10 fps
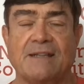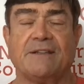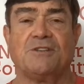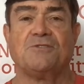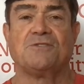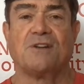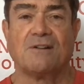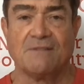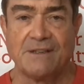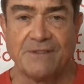And then you
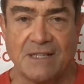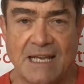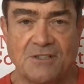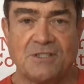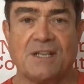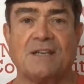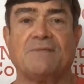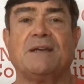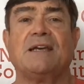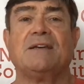start living that
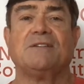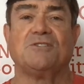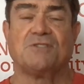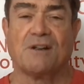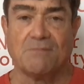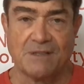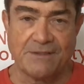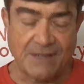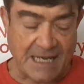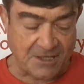shame, you start
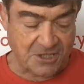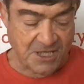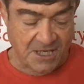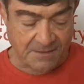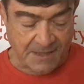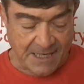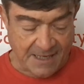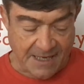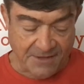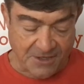believing that shame,
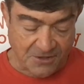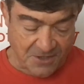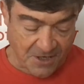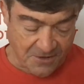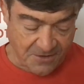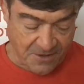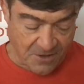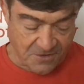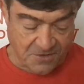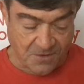and then you start doing
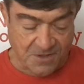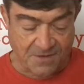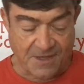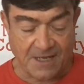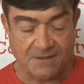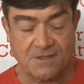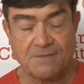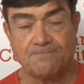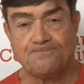all sorts of things.